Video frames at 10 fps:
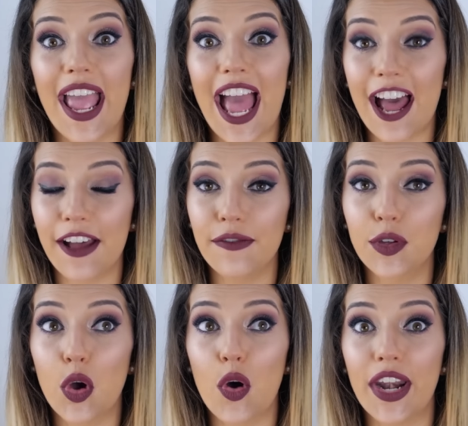I
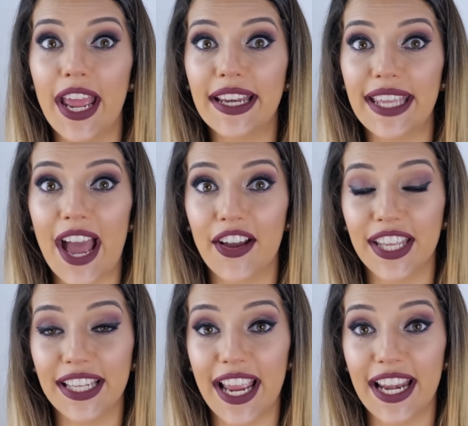have gone and
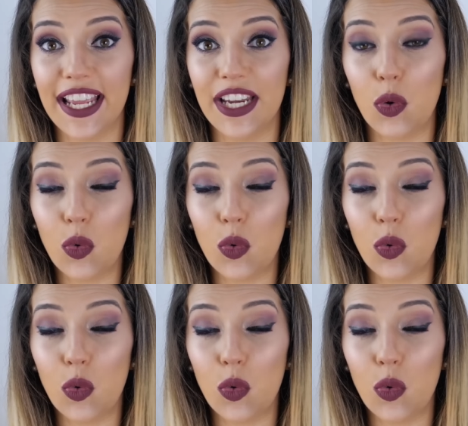calculated